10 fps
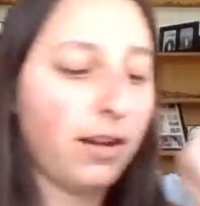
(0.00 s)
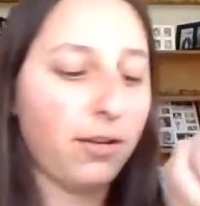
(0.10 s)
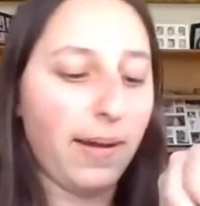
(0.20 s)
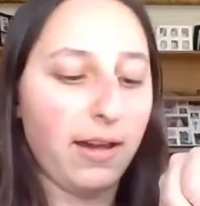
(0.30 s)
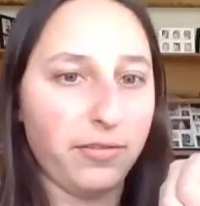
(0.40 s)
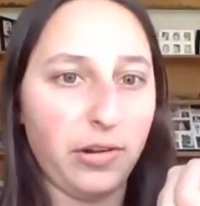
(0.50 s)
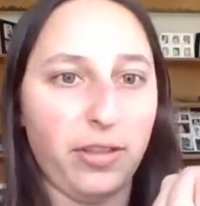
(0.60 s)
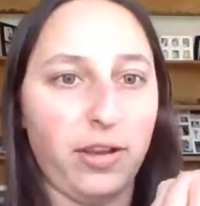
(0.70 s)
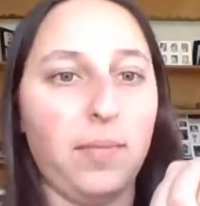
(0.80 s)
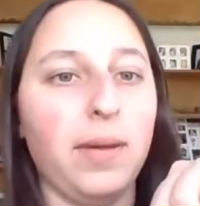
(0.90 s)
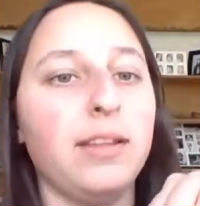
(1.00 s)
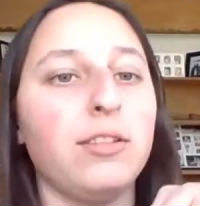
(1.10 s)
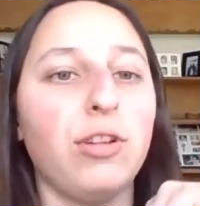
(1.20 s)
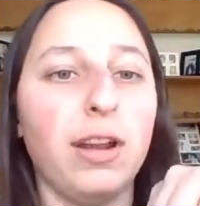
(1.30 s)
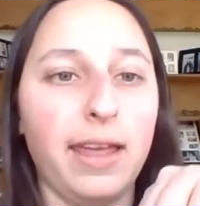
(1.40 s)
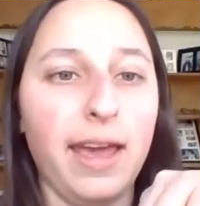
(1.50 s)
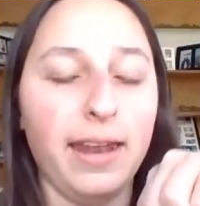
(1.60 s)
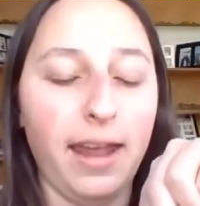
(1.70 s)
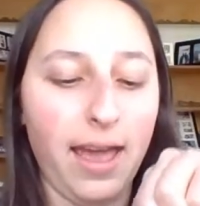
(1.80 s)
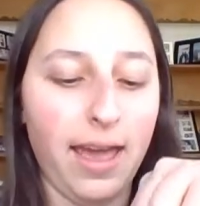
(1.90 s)
it around for a little bit to try to
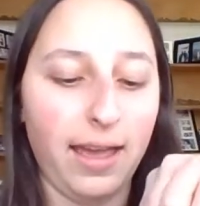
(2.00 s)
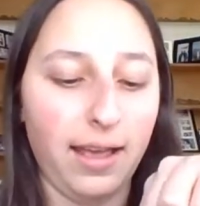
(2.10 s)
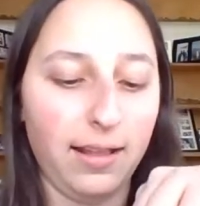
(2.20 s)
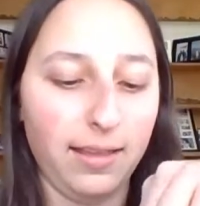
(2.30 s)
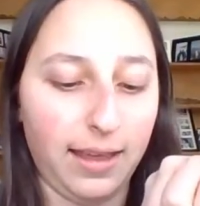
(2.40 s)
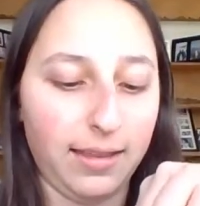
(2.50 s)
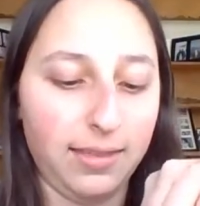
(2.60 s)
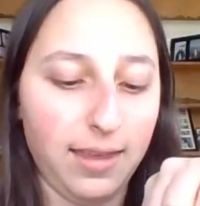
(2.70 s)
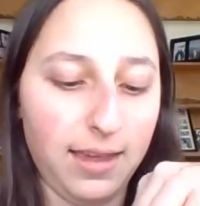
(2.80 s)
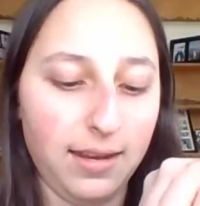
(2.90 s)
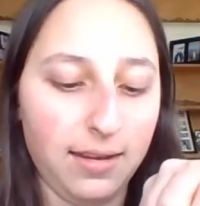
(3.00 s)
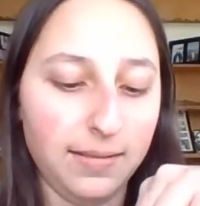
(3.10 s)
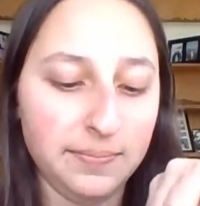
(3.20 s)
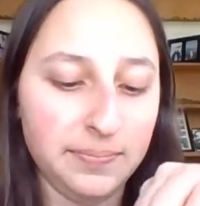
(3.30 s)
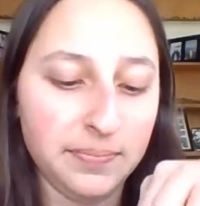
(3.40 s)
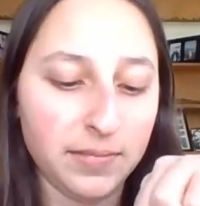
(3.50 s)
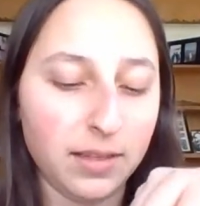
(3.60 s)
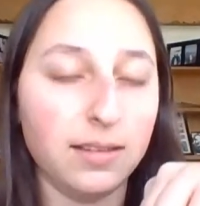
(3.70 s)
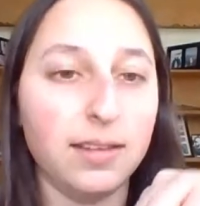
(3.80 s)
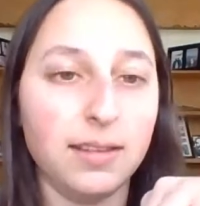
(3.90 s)
get a thin
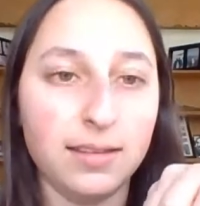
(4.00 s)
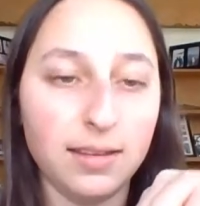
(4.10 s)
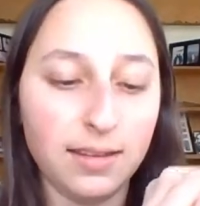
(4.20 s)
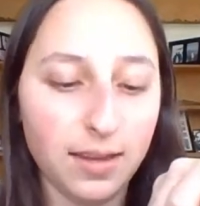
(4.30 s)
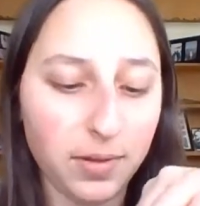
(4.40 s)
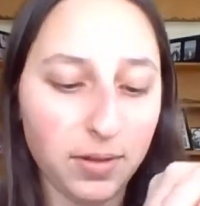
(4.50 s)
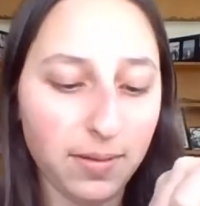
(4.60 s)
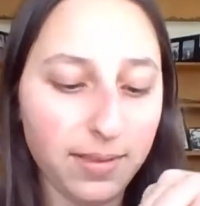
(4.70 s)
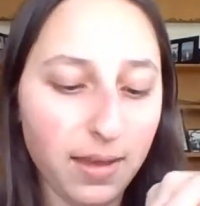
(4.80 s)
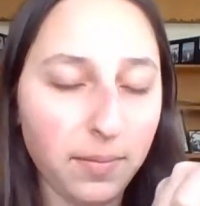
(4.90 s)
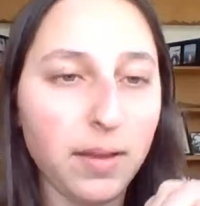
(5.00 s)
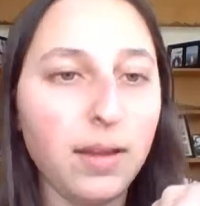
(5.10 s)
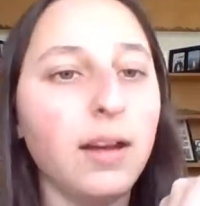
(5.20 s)
consistency between them,